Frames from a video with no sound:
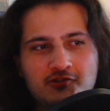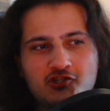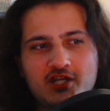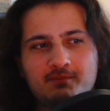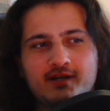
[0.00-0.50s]

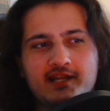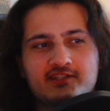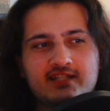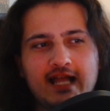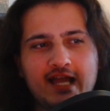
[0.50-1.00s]
She
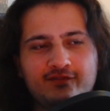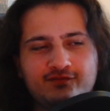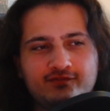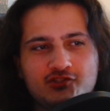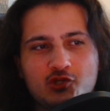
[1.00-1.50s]
brings life.
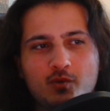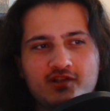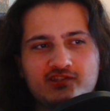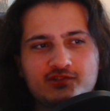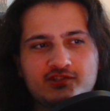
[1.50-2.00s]
She
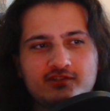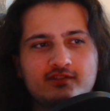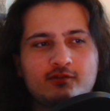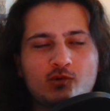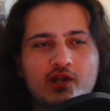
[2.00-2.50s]
wants to
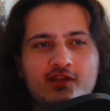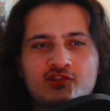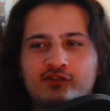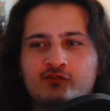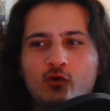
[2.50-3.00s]
rid
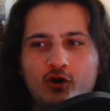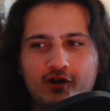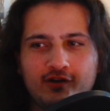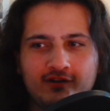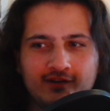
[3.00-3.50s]
us of
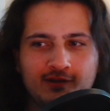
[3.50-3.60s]
war.